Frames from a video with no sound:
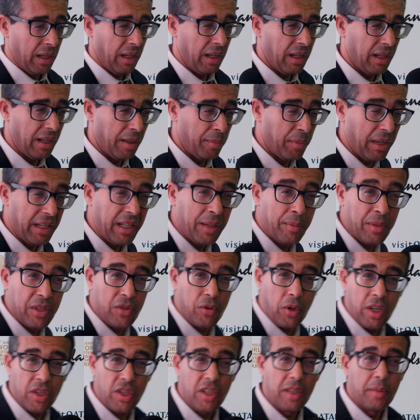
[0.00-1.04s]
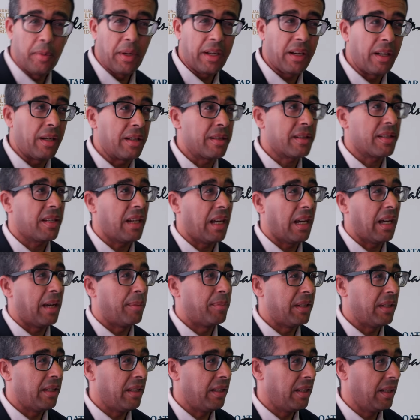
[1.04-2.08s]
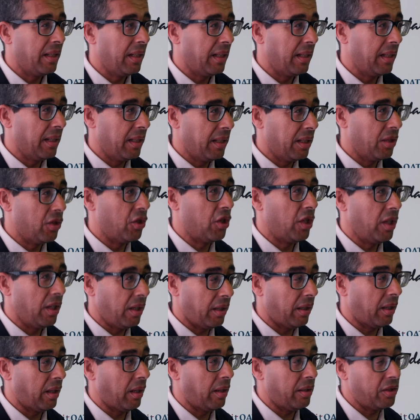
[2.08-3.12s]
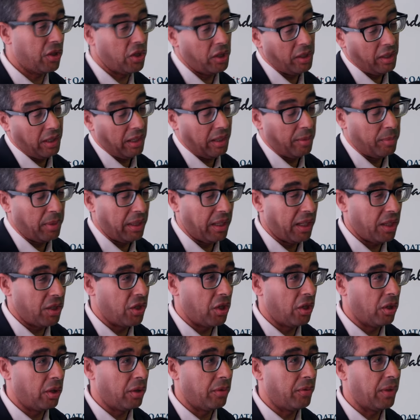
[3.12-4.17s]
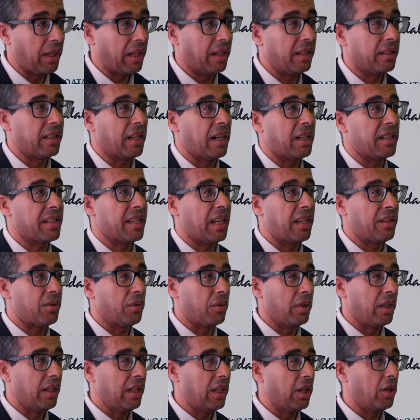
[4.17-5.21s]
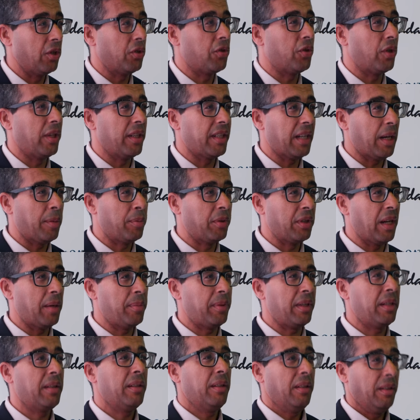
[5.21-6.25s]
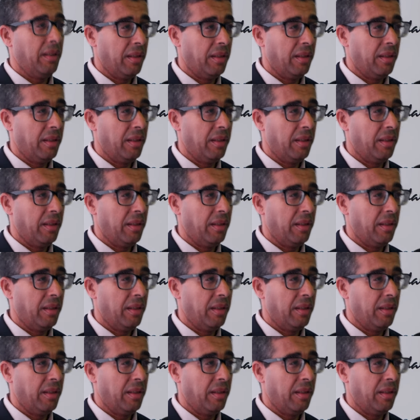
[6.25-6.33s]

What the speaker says: My name is Rachid Bakas. I'm the general manager of Anantara Santorini Retreat Abu Dhabi.